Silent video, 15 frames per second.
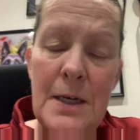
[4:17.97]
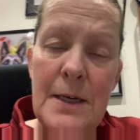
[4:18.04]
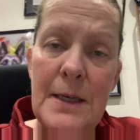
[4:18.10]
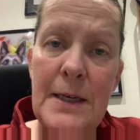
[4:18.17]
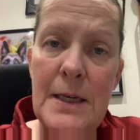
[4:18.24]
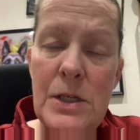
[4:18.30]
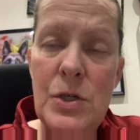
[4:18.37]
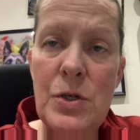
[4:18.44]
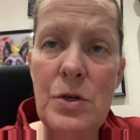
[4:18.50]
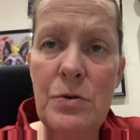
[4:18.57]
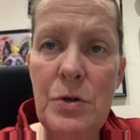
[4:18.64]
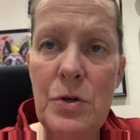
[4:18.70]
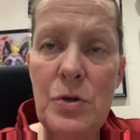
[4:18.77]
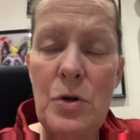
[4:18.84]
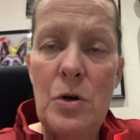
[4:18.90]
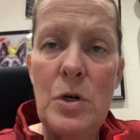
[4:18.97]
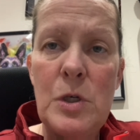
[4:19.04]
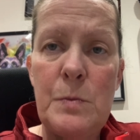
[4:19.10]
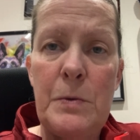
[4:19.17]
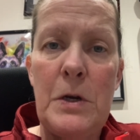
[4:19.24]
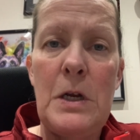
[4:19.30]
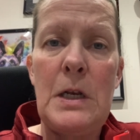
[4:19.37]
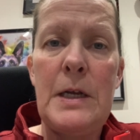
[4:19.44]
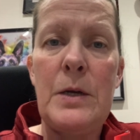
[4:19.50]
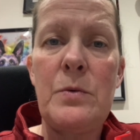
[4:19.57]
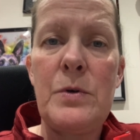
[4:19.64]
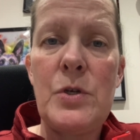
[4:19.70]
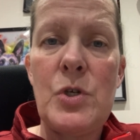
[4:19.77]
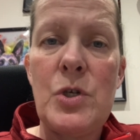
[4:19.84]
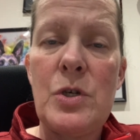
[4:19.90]
get to know your dog's body
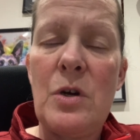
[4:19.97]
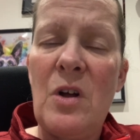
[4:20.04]
language.